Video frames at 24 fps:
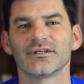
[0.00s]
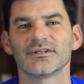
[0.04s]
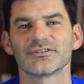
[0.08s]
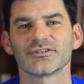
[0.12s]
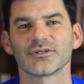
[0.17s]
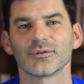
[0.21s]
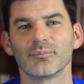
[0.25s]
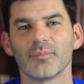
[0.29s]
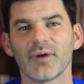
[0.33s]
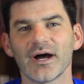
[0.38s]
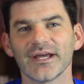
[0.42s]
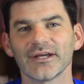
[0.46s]

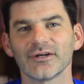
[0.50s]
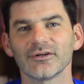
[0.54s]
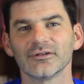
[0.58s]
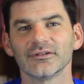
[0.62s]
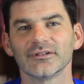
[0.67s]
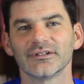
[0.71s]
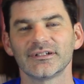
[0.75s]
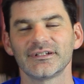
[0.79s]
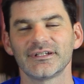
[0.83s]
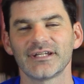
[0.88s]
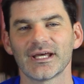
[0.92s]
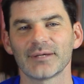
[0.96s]
So
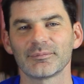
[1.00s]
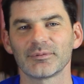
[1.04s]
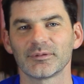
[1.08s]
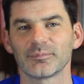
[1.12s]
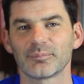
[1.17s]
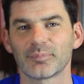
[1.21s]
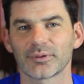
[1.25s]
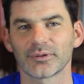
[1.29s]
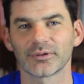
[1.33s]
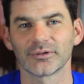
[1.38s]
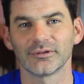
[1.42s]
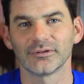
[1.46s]
Michael and Debbie
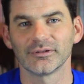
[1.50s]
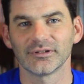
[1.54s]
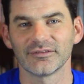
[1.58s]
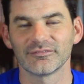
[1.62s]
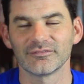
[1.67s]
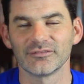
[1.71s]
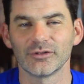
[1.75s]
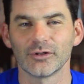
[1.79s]
Pearl of